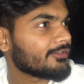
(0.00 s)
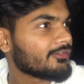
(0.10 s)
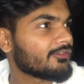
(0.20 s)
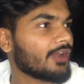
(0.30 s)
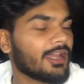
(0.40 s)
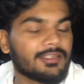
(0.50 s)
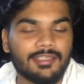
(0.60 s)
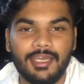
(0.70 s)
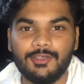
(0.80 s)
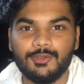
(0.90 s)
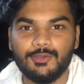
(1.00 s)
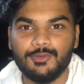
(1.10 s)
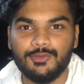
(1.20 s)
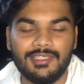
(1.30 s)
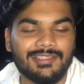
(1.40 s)
Dragon
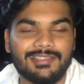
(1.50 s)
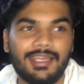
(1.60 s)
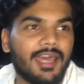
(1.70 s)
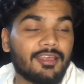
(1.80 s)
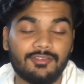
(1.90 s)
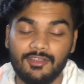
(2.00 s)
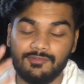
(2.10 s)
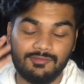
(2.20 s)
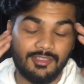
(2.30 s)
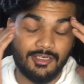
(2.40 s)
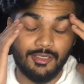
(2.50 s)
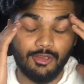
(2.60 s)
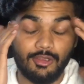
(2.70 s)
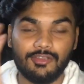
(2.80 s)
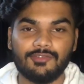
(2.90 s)
Tattoo, there are
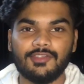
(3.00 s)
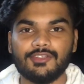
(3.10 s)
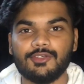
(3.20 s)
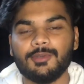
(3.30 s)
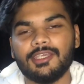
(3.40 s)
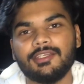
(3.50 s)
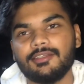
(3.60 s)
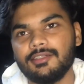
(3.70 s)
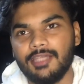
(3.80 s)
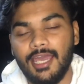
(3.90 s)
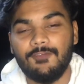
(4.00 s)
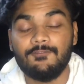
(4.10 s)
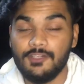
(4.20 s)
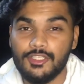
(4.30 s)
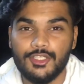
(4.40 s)
lots of things on my Kindle. I
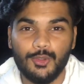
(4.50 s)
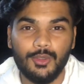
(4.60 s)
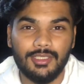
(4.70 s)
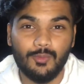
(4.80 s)
will show it